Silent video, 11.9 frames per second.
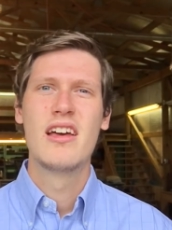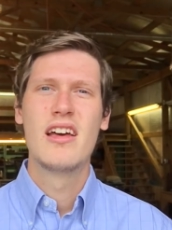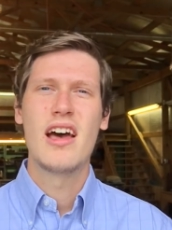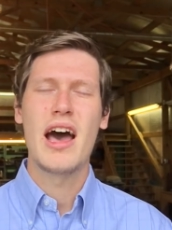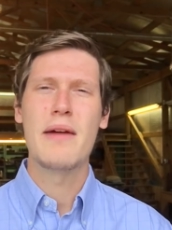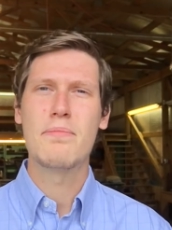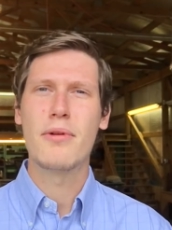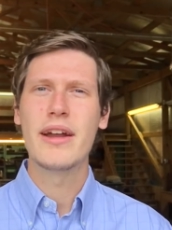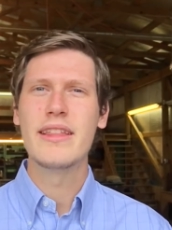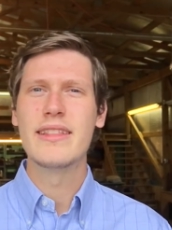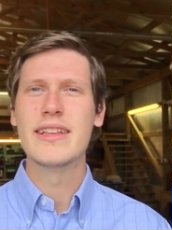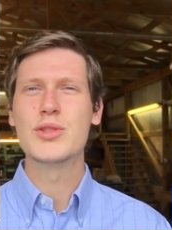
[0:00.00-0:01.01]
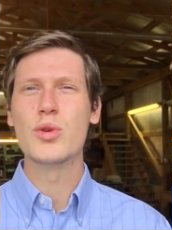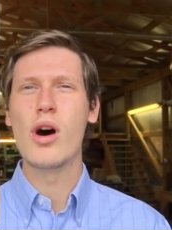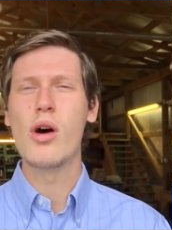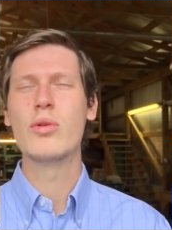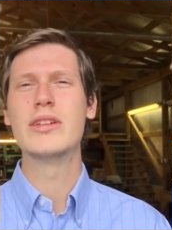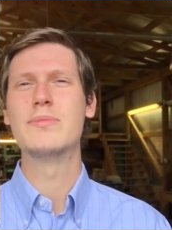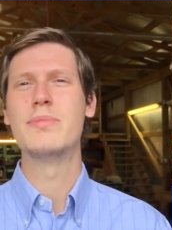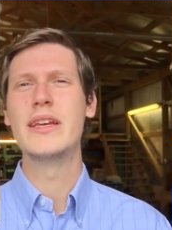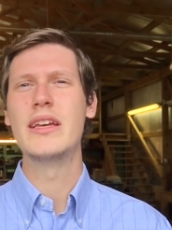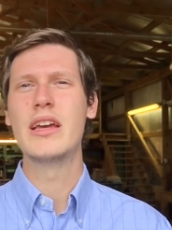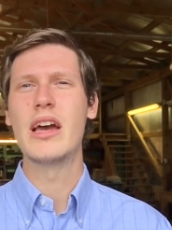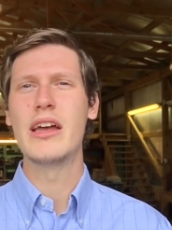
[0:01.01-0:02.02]
I pray that this will always
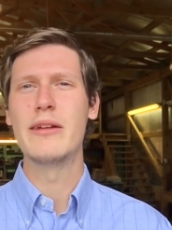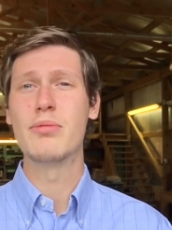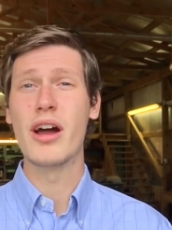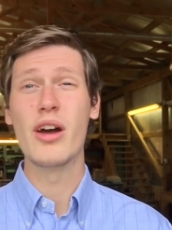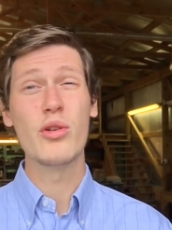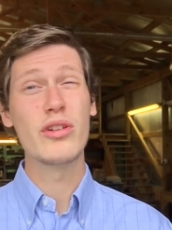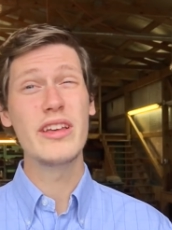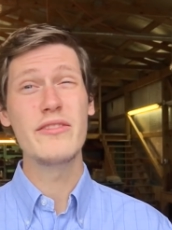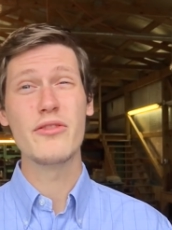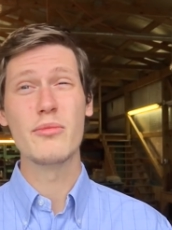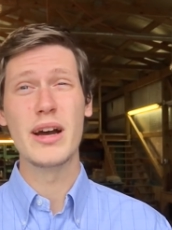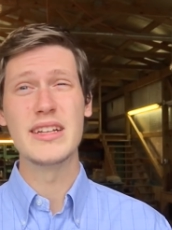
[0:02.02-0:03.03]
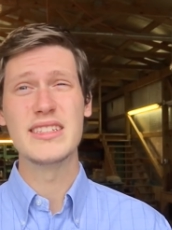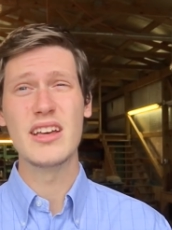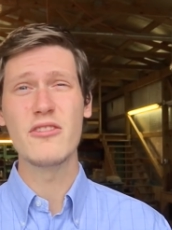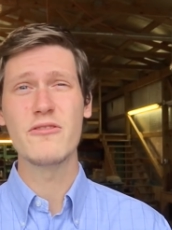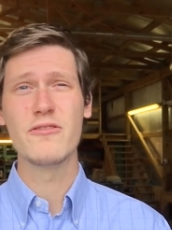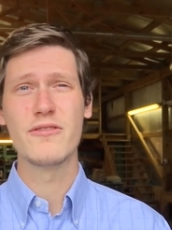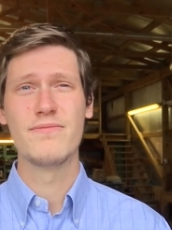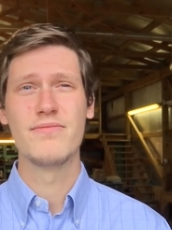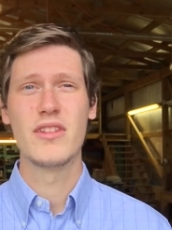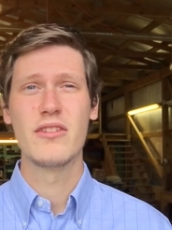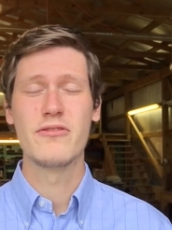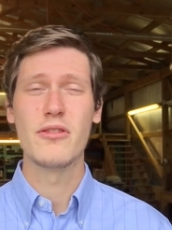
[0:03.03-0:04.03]
be a priority for myself,
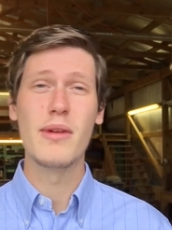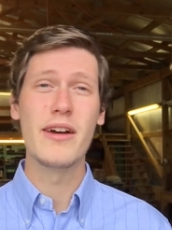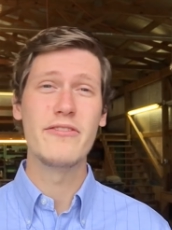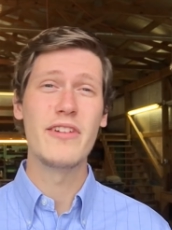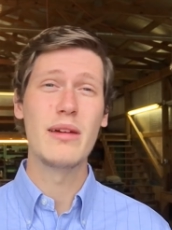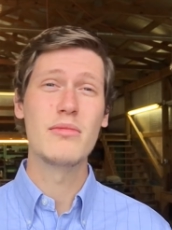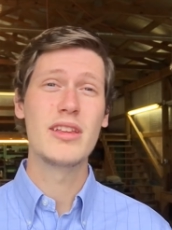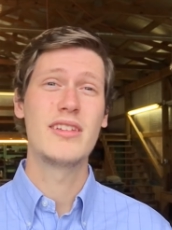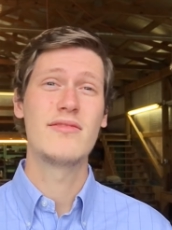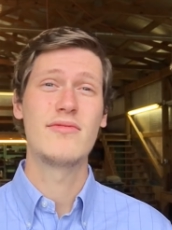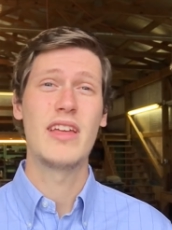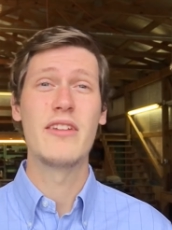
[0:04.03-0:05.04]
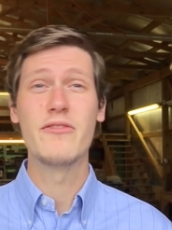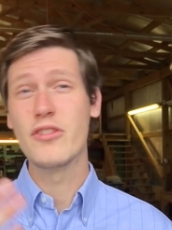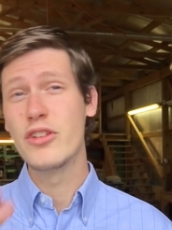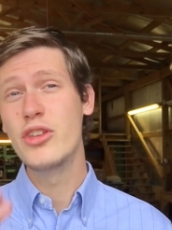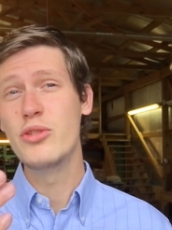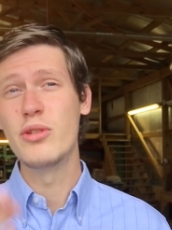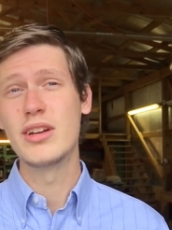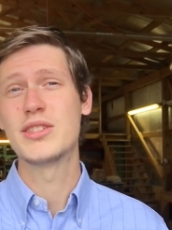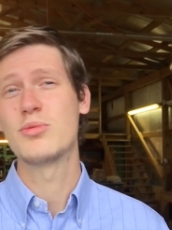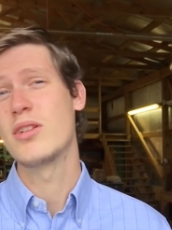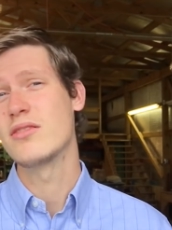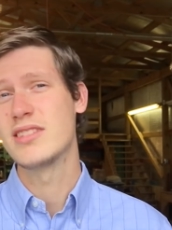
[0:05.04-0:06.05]
for my family, and for you
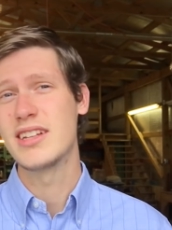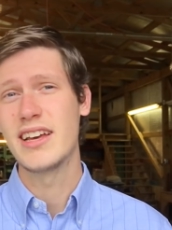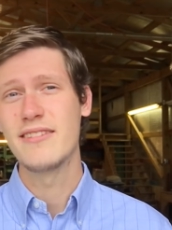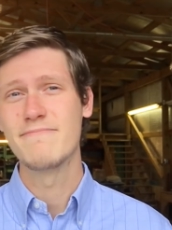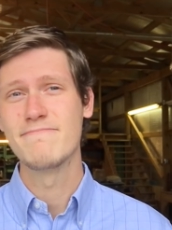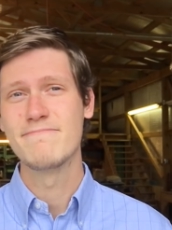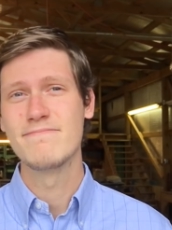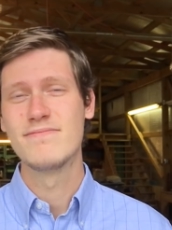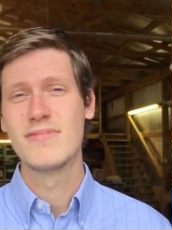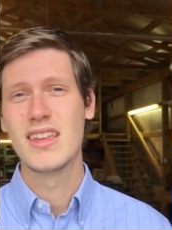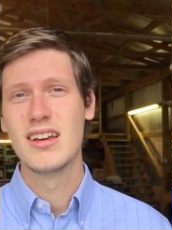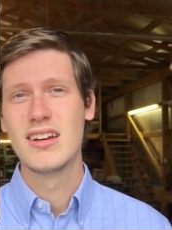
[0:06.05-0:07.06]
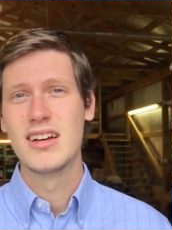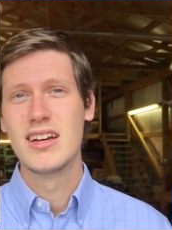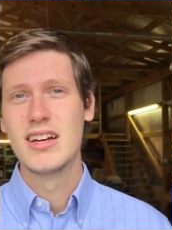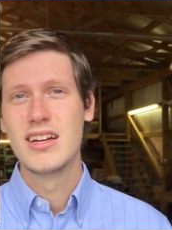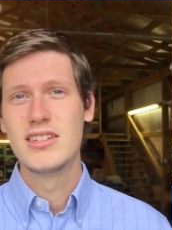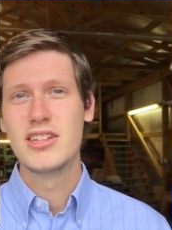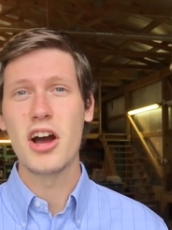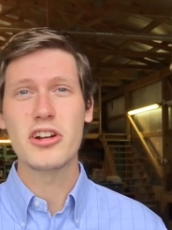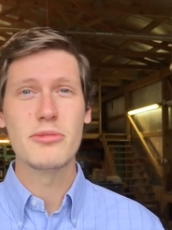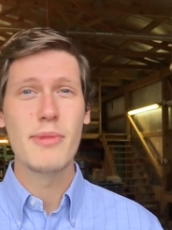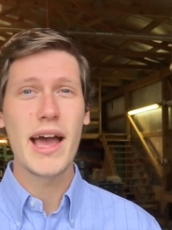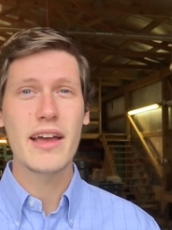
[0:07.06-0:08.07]
as well today.
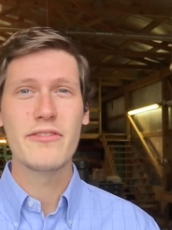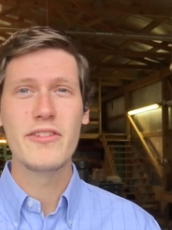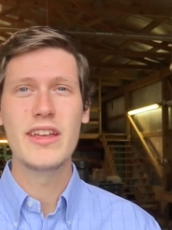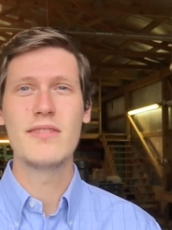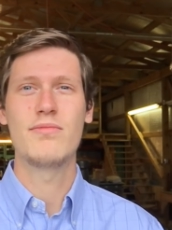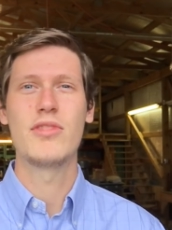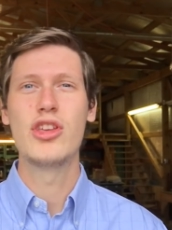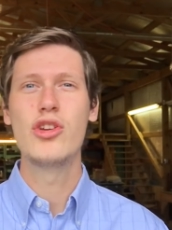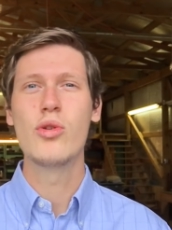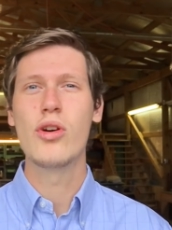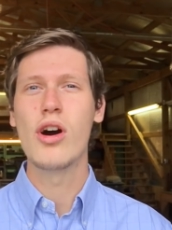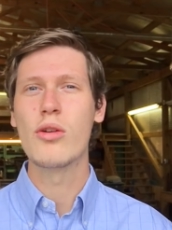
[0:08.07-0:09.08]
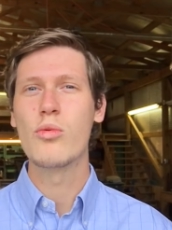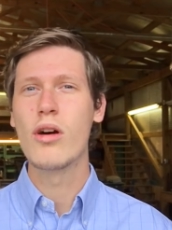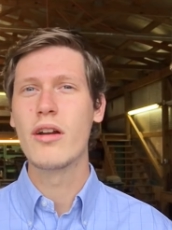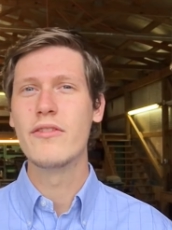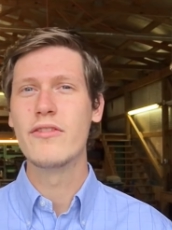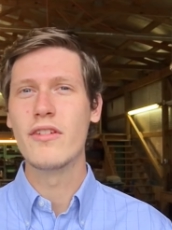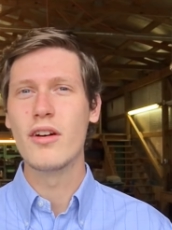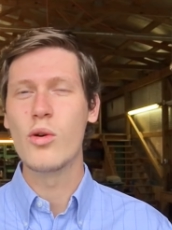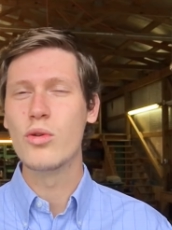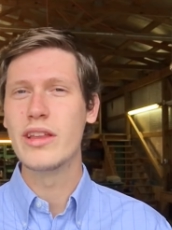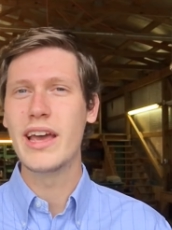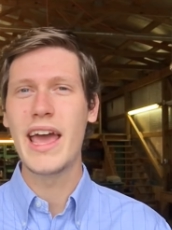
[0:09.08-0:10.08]
Dr. McAfee, you are one of
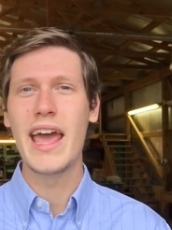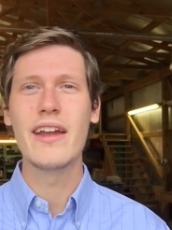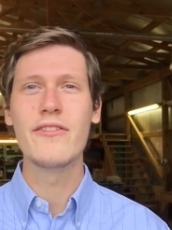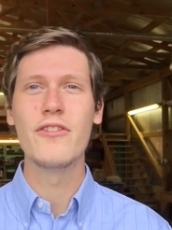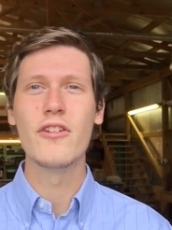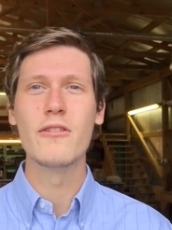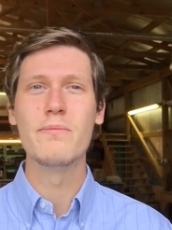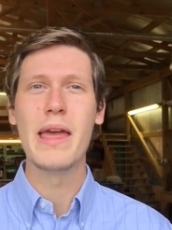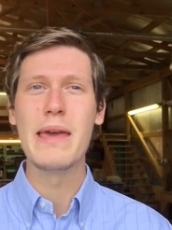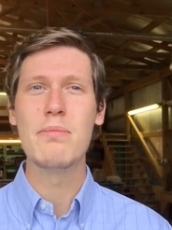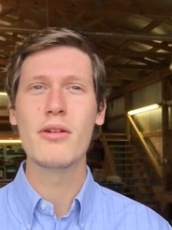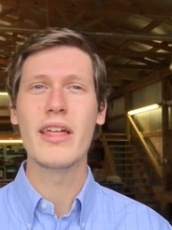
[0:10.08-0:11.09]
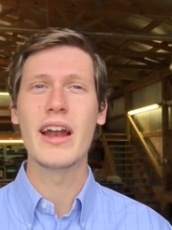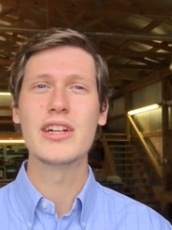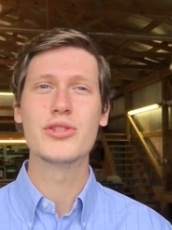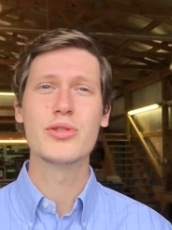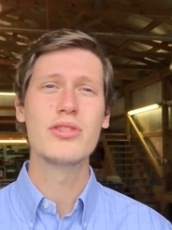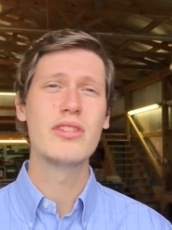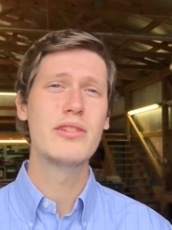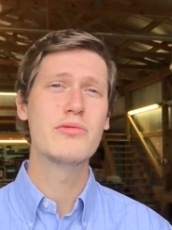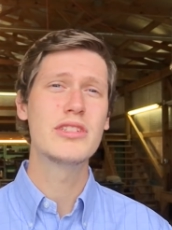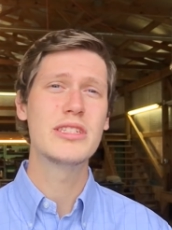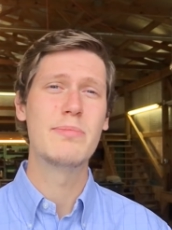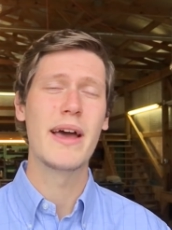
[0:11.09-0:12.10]
only a handful of people that I truly
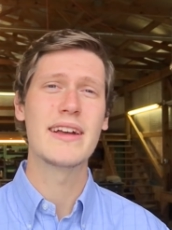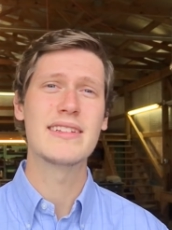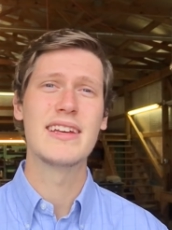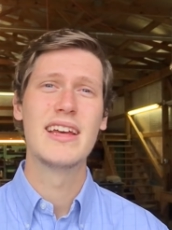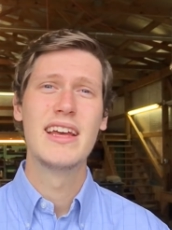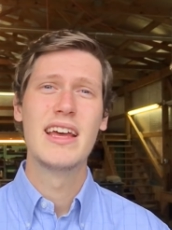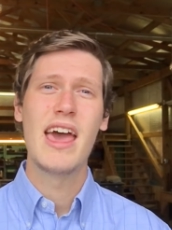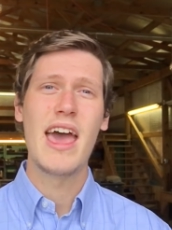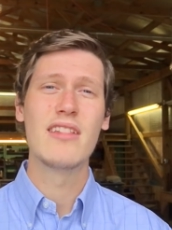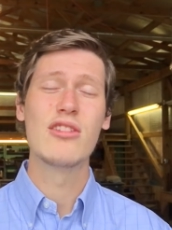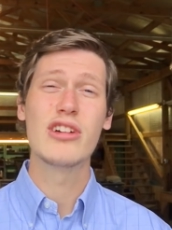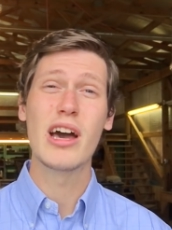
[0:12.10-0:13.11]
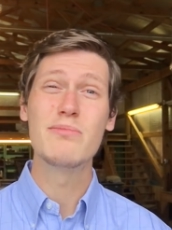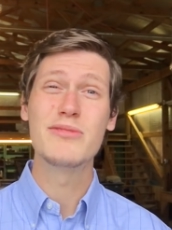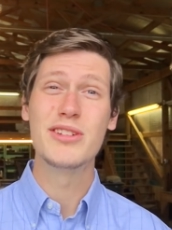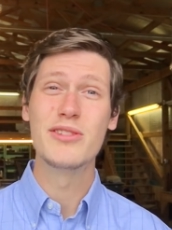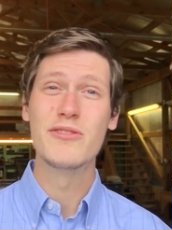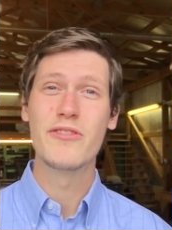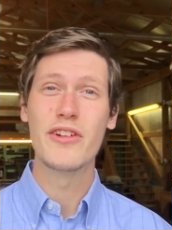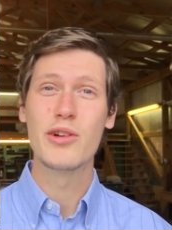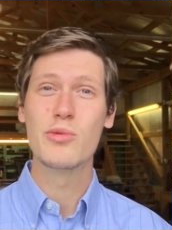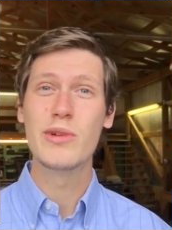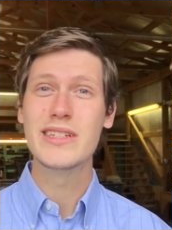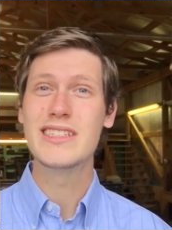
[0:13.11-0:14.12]
respect and look up to for your
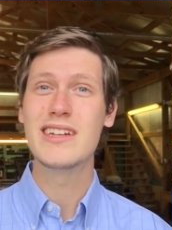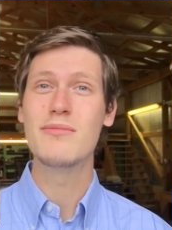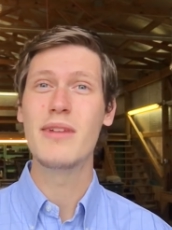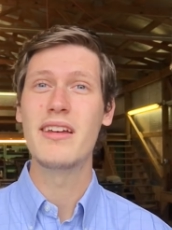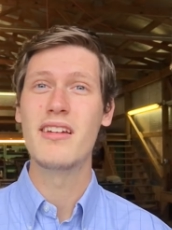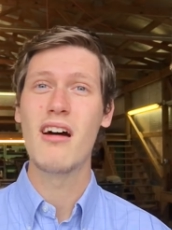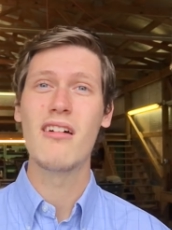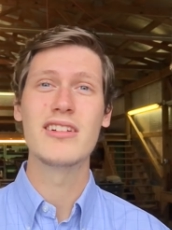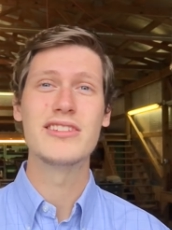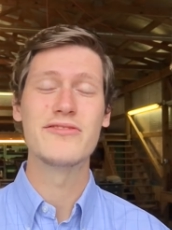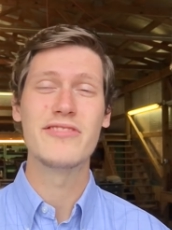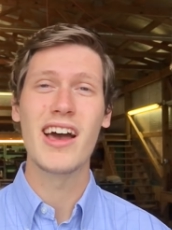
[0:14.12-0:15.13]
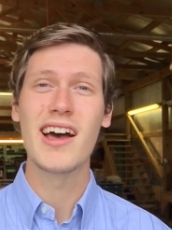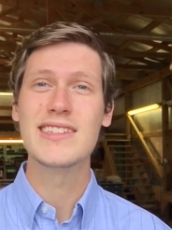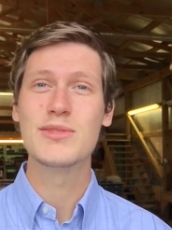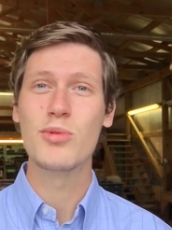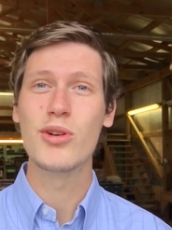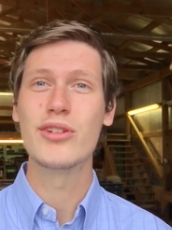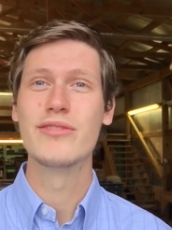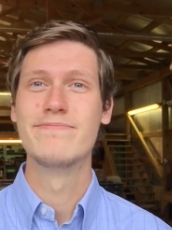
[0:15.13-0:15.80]
wisdom and knowledge of God's Word.